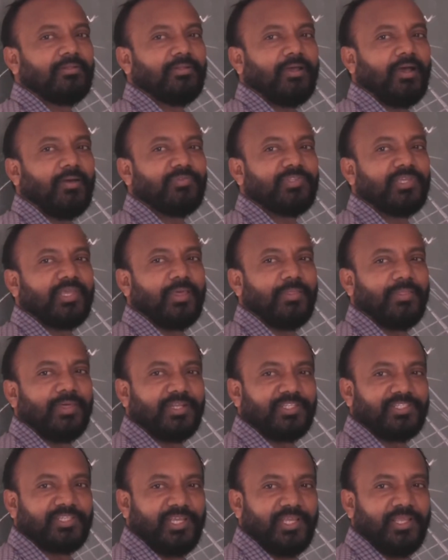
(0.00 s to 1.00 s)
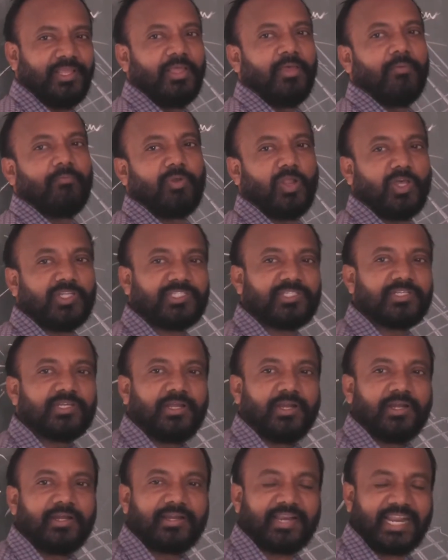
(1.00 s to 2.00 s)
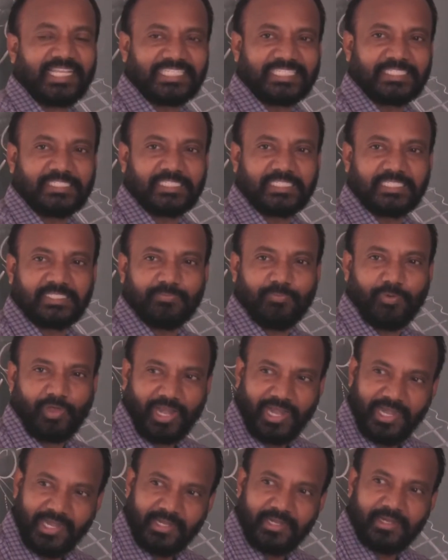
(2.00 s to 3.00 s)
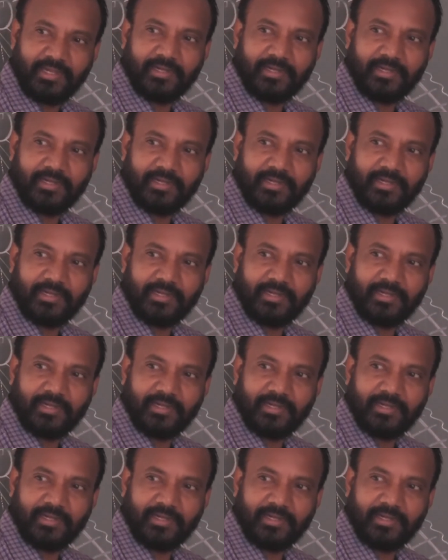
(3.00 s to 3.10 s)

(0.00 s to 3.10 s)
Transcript: of the energy plus transparent